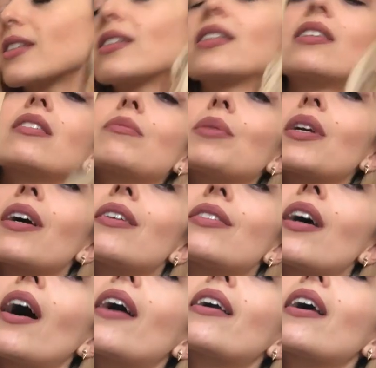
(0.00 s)
in these because
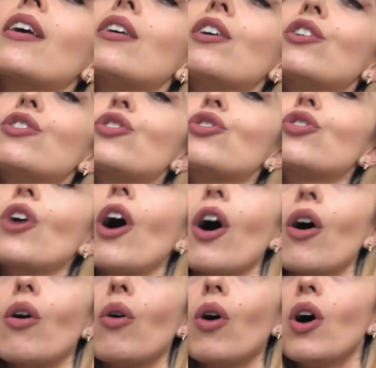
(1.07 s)
I get
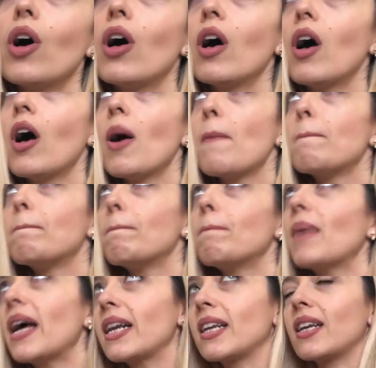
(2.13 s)
so
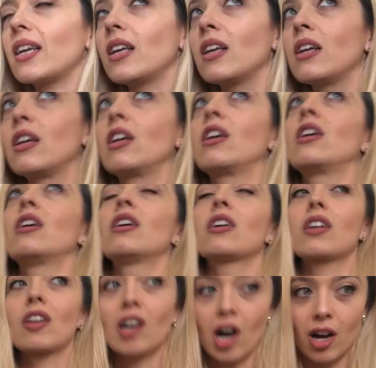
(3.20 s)
many
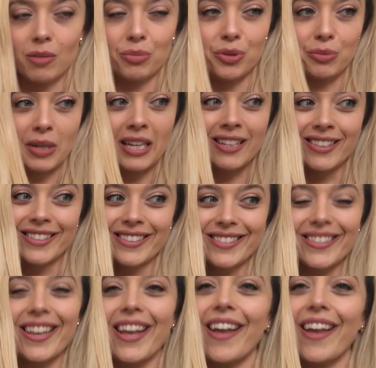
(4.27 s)
compliments